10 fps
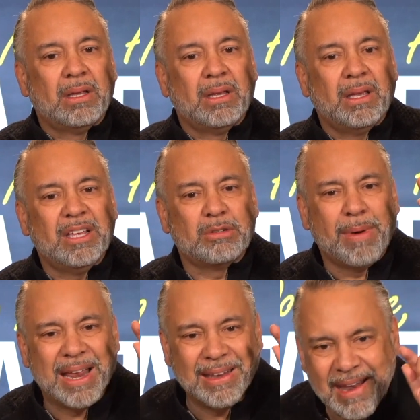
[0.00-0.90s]
is
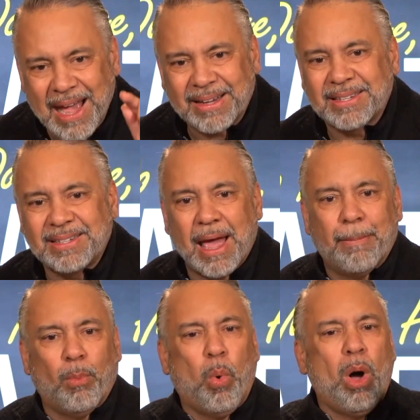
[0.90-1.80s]
my next step?
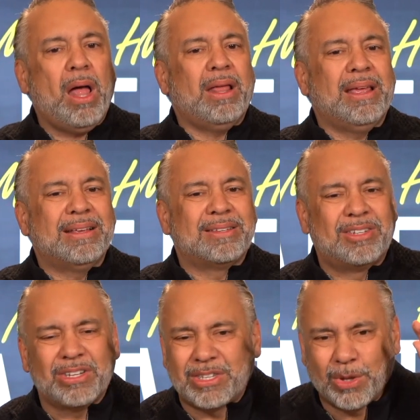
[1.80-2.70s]
What is
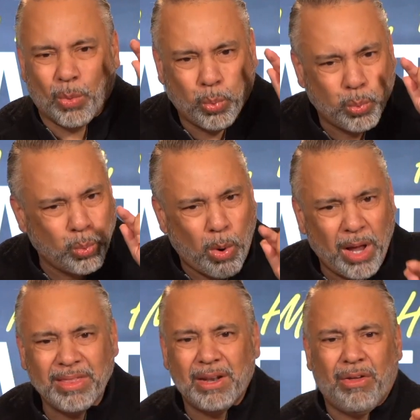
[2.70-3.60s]
just the one
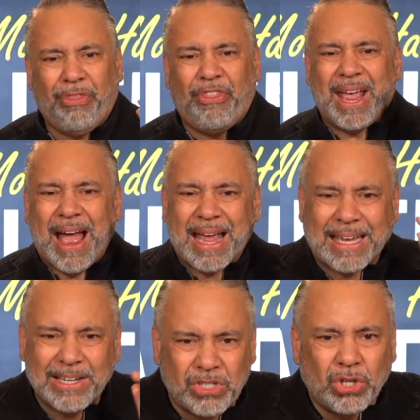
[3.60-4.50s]
little thing I
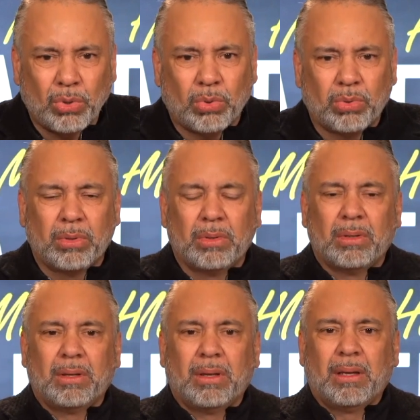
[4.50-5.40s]
can do?
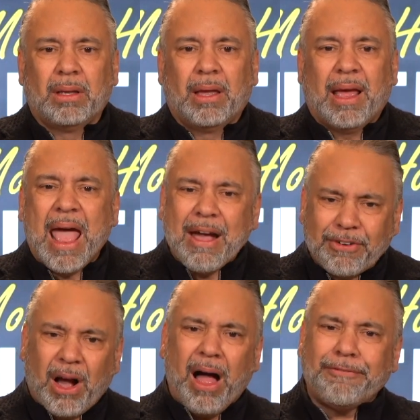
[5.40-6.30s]
And have
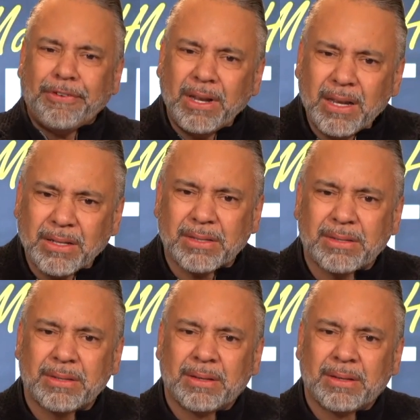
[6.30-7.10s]
confidence.